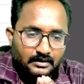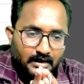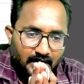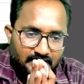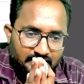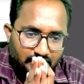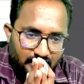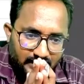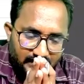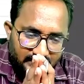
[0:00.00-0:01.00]
Tax
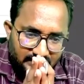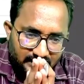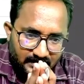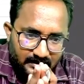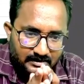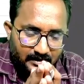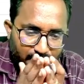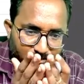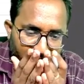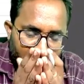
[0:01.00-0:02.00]
audit is there,
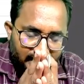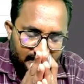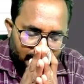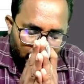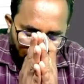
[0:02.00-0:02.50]
companies